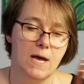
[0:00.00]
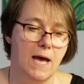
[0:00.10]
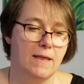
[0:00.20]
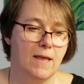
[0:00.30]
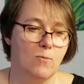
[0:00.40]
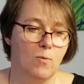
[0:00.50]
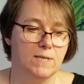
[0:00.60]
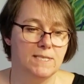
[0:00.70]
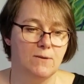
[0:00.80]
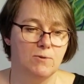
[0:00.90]
And then
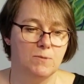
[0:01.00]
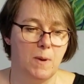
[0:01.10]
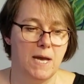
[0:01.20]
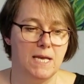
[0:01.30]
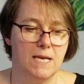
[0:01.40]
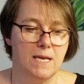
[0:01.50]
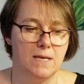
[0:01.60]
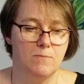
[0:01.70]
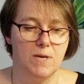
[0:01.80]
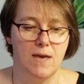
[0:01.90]
once it was painted,
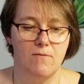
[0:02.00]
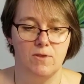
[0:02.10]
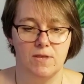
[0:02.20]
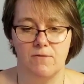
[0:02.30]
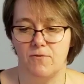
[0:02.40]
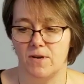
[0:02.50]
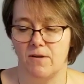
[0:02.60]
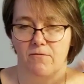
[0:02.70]
it gave a different